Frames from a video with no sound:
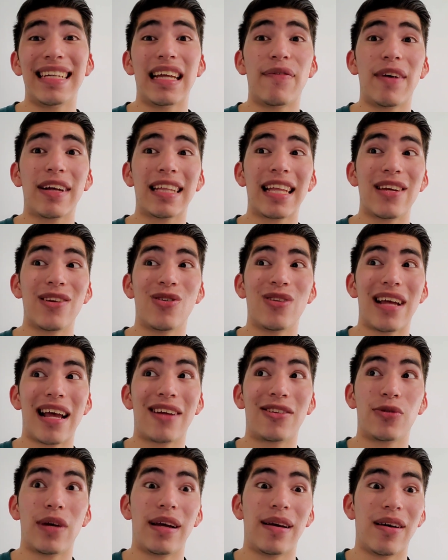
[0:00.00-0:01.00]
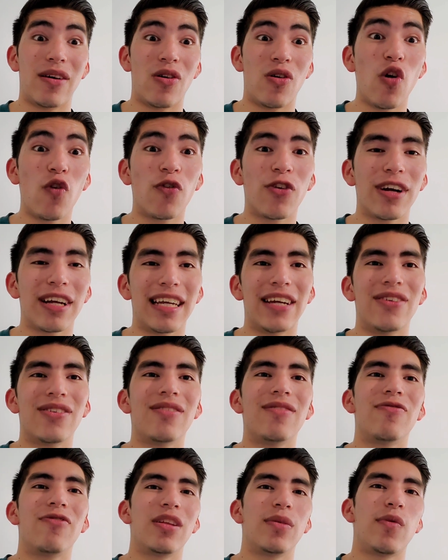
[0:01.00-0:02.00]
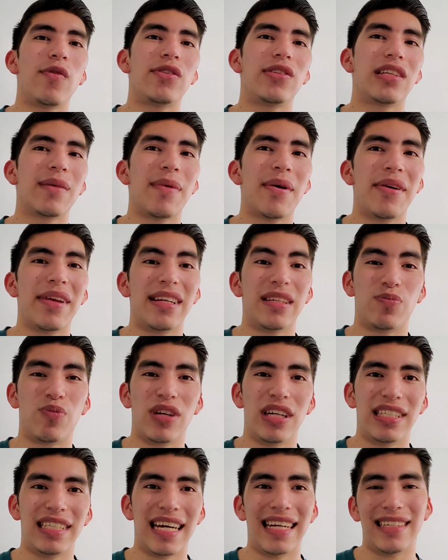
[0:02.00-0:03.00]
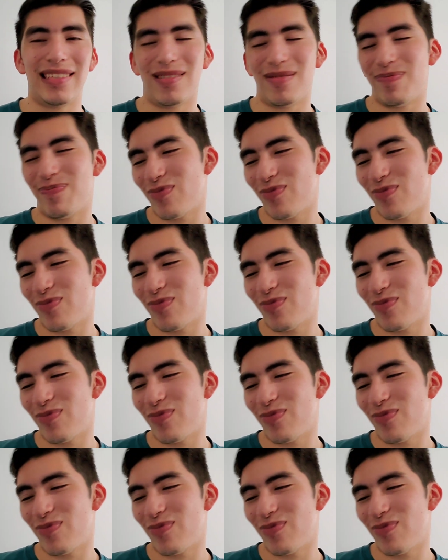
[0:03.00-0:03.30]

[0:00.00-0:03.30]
and the fact that you know they have to wait over a year for the movie to come out is pretty sad,